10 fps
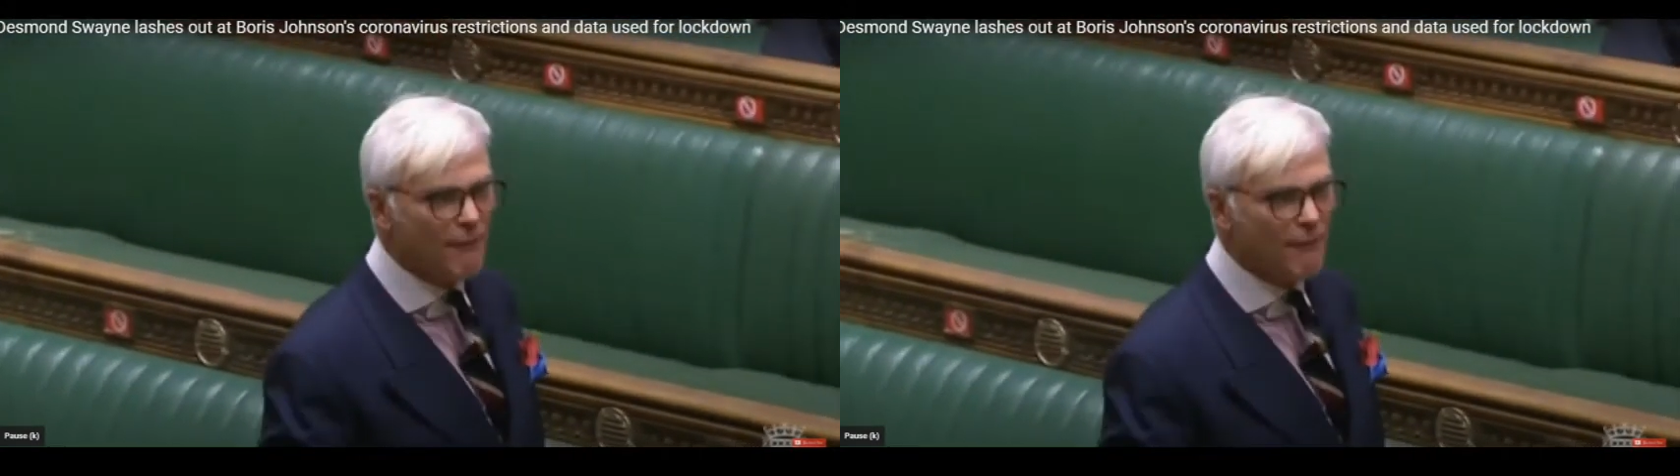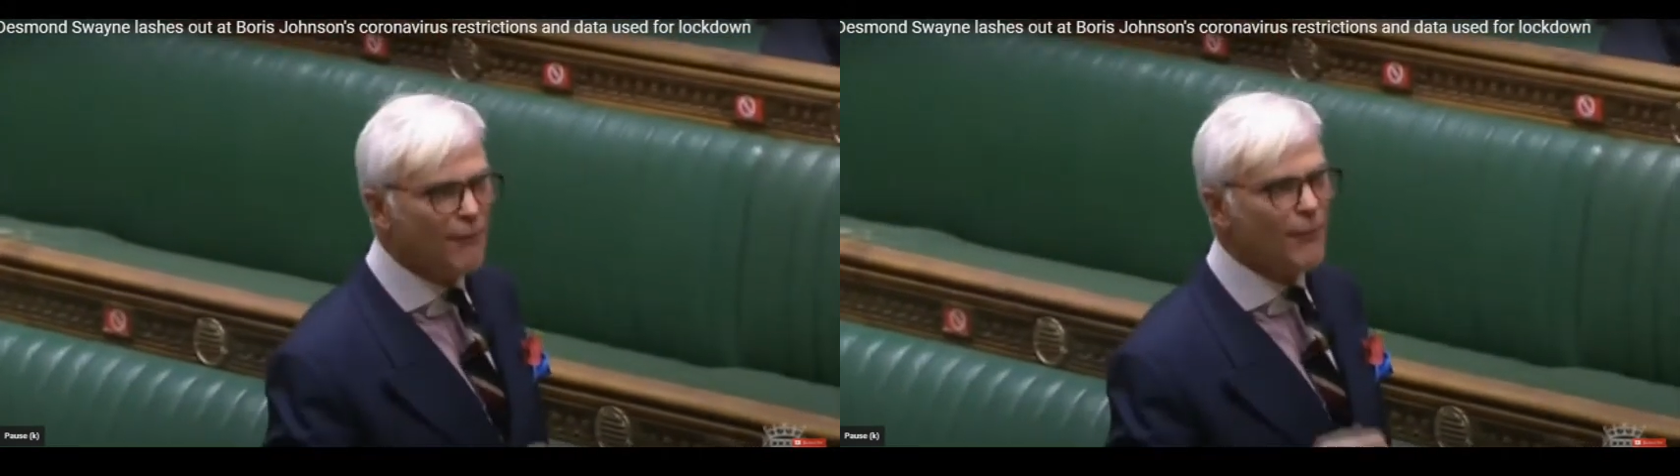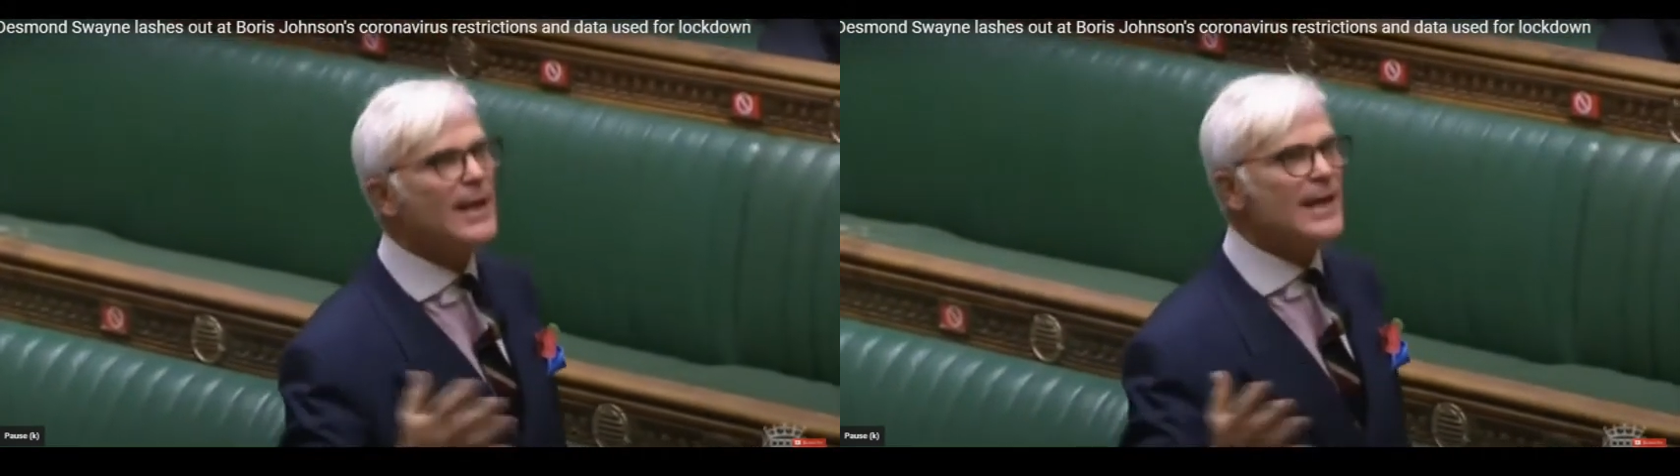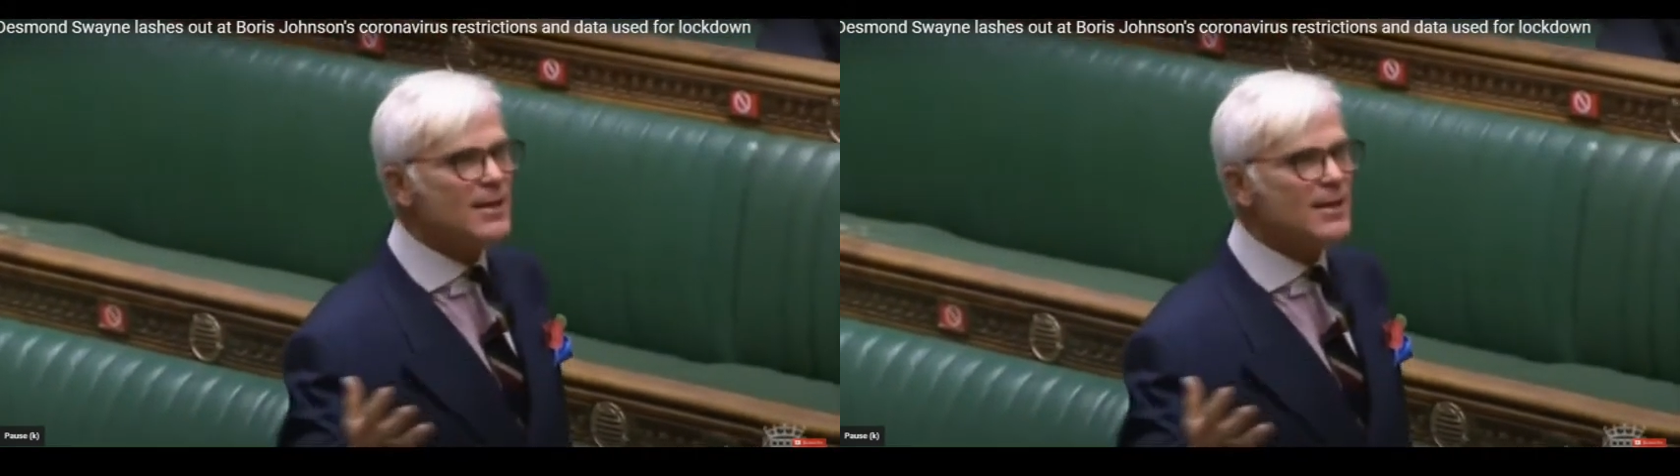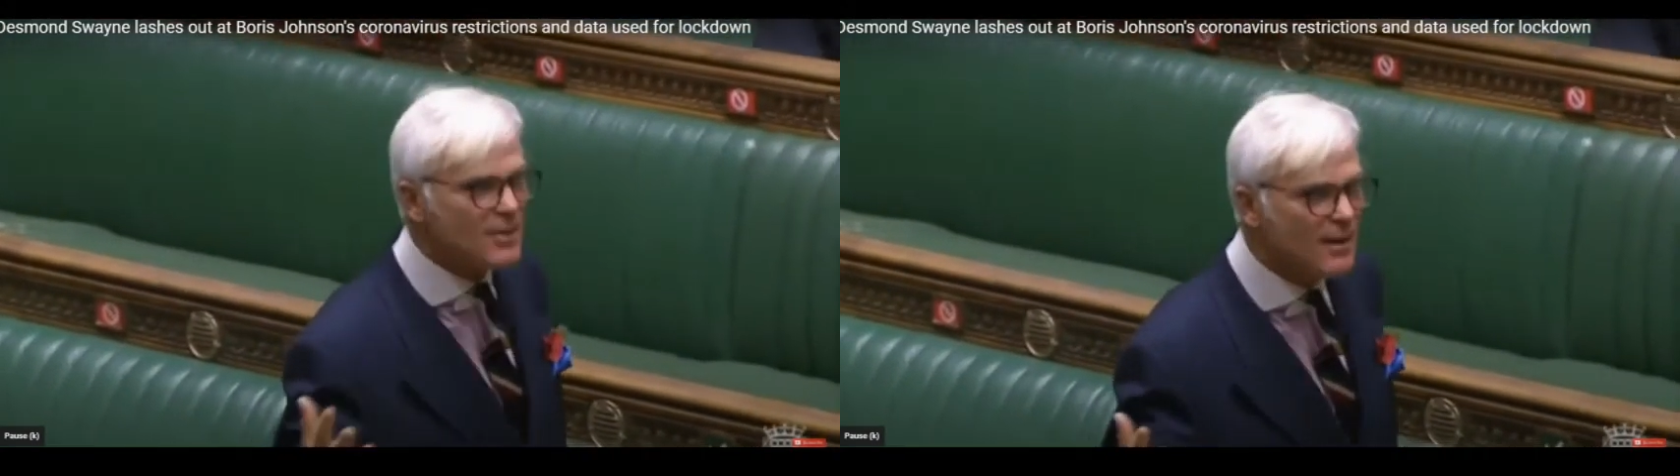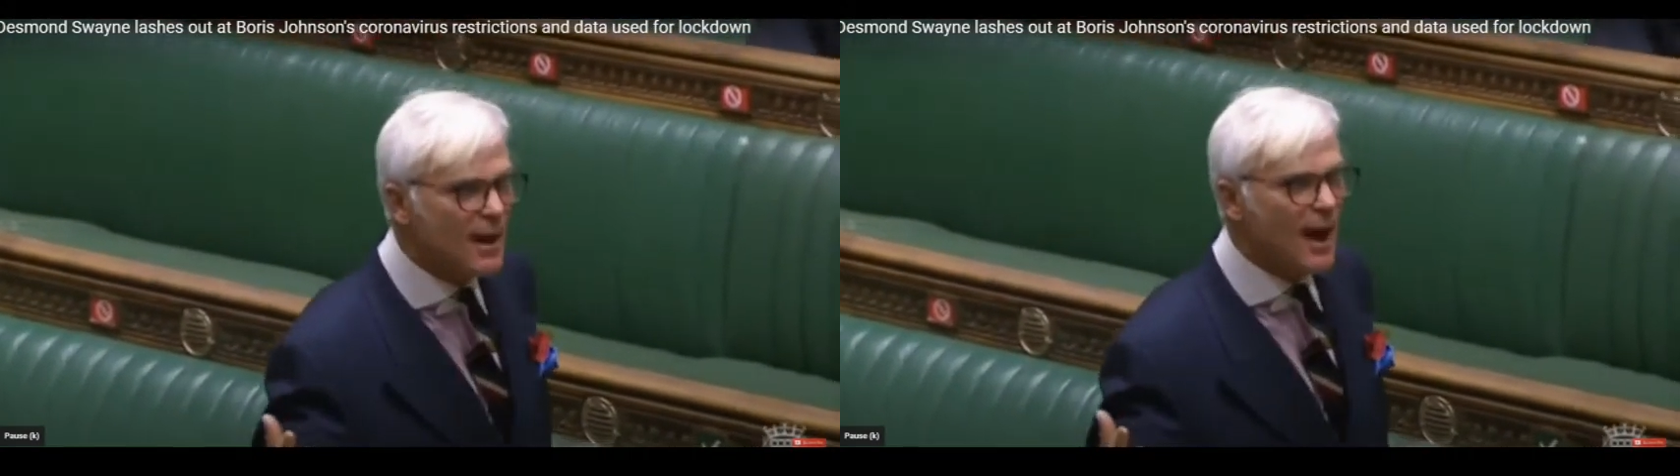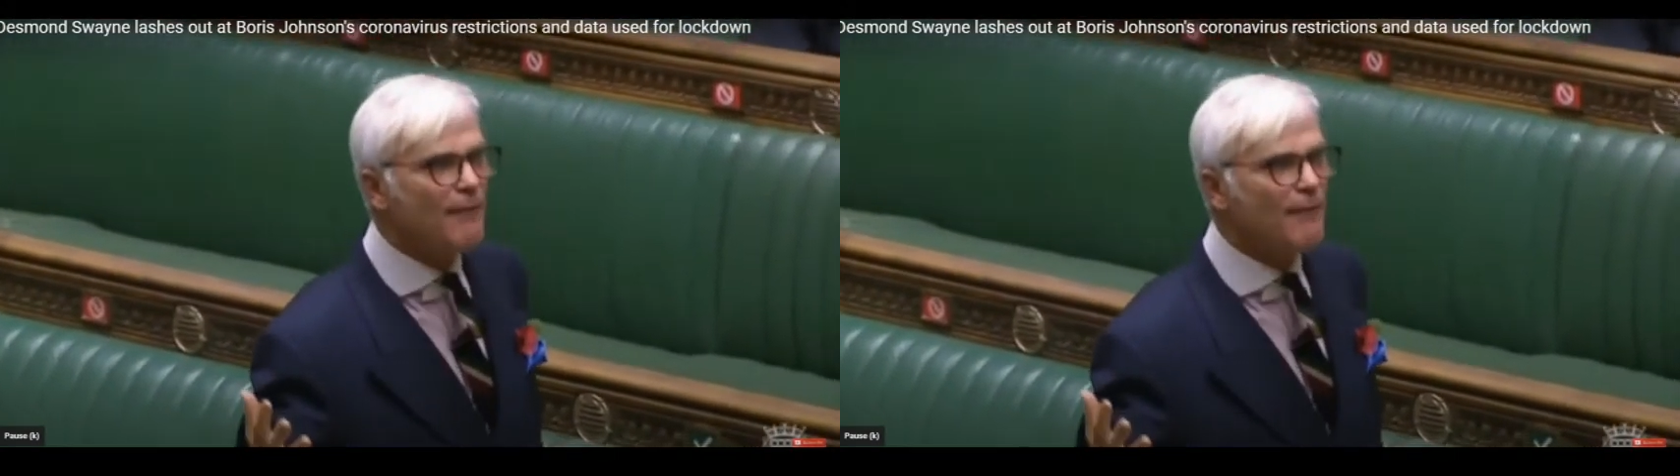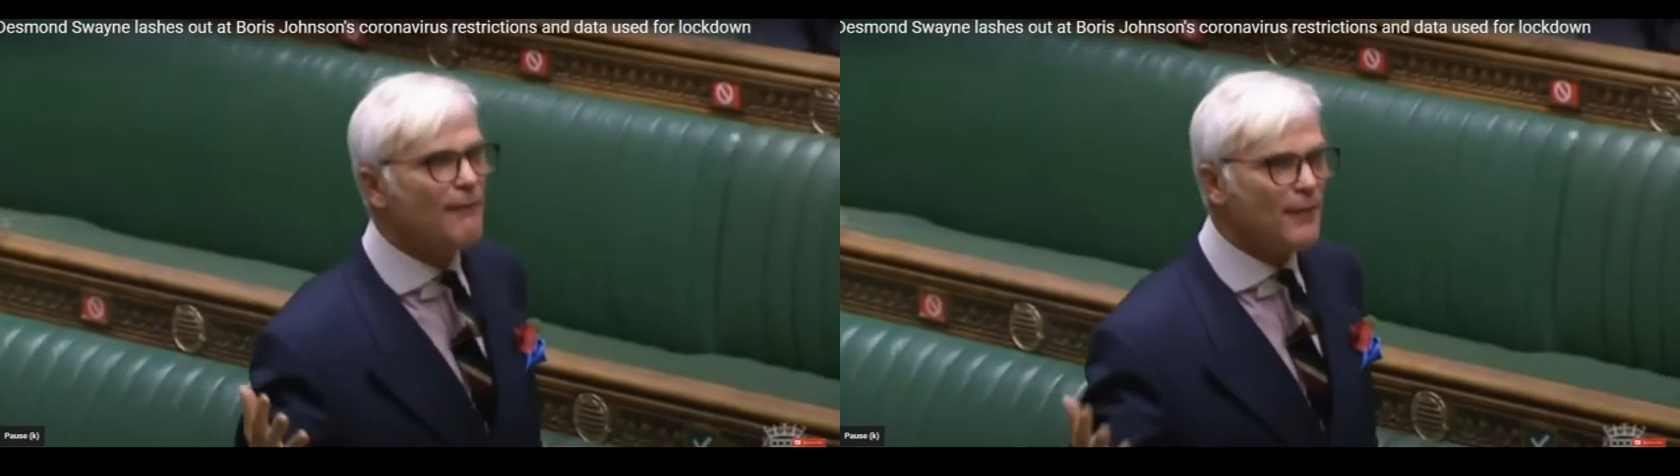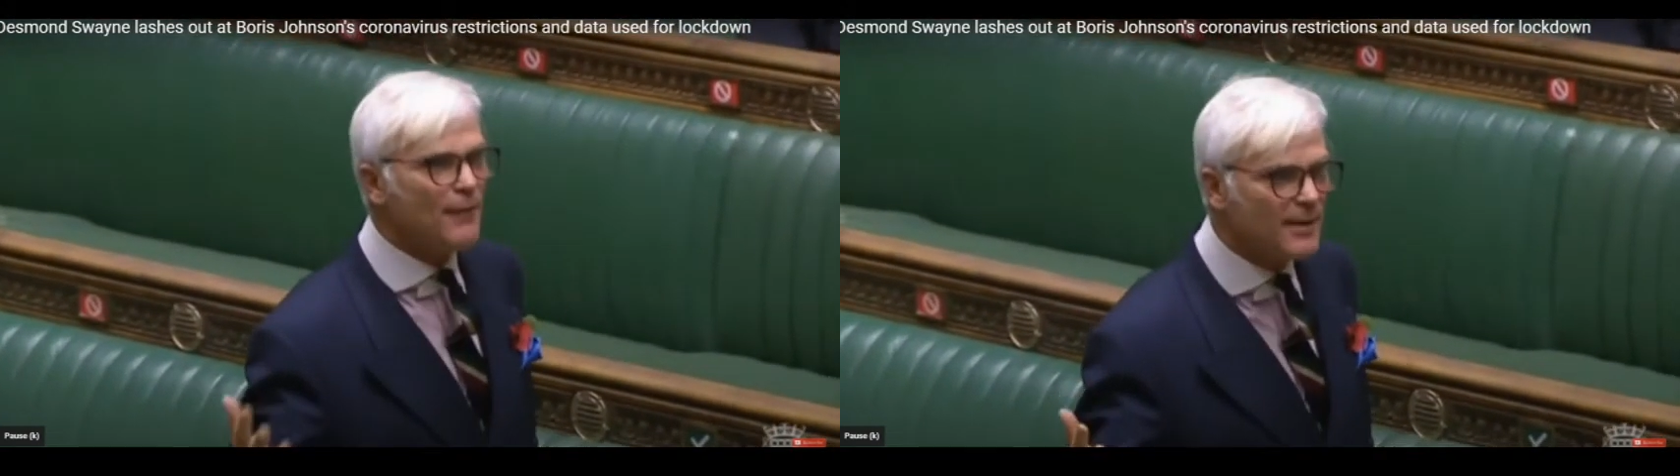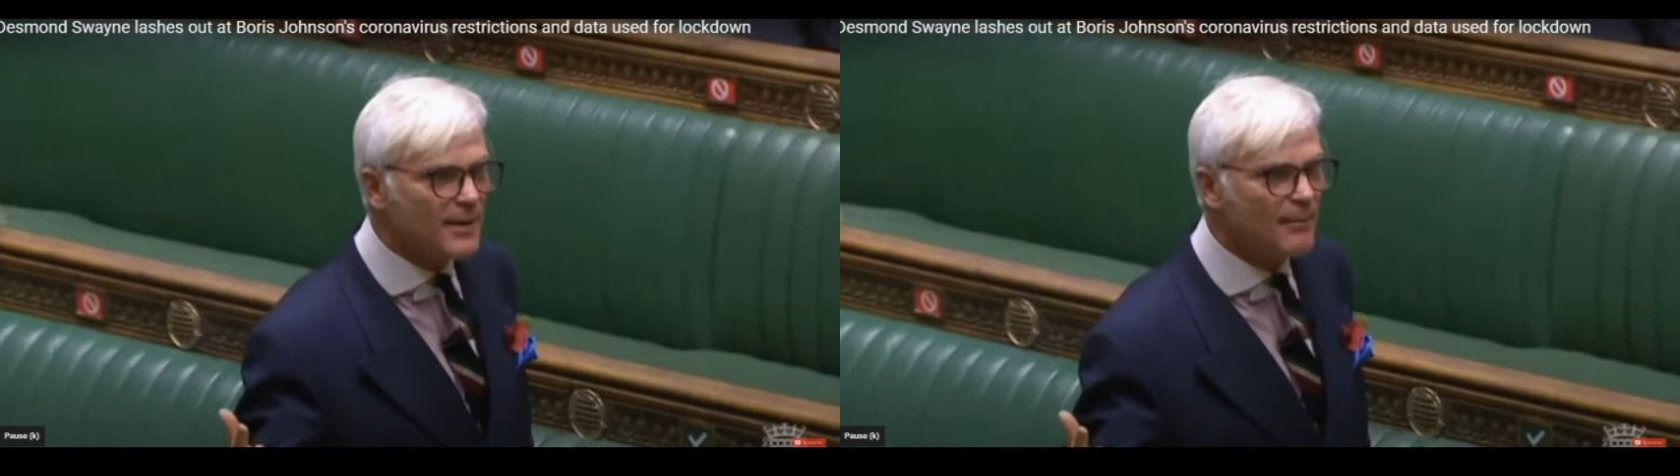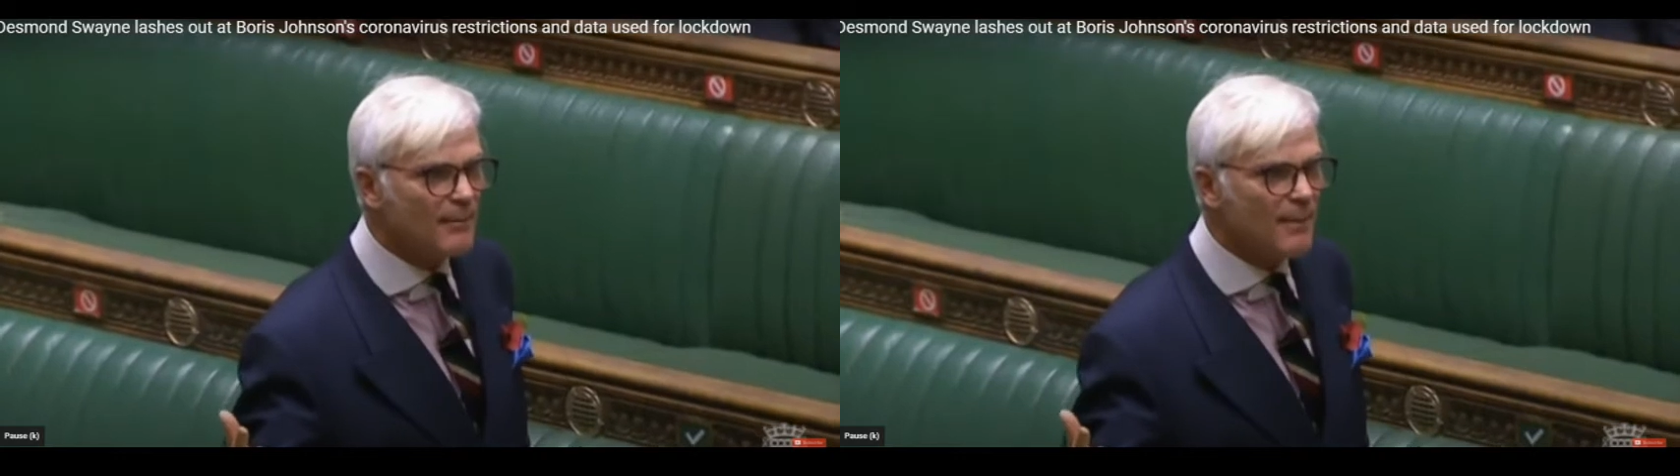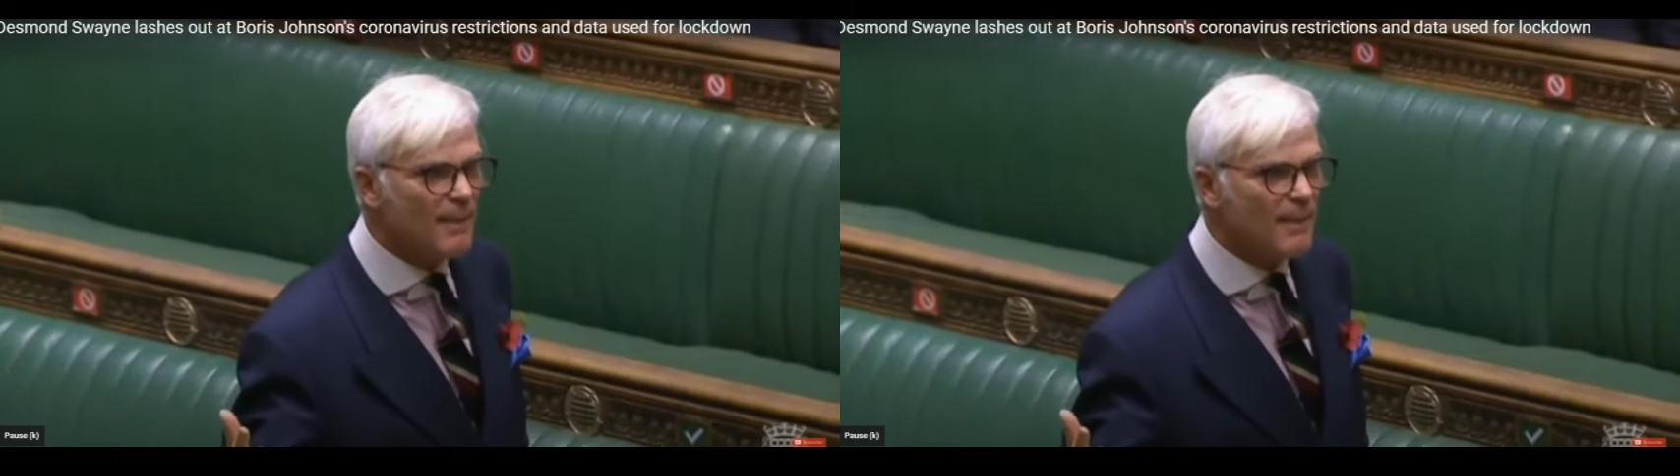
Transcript: of release and freedom,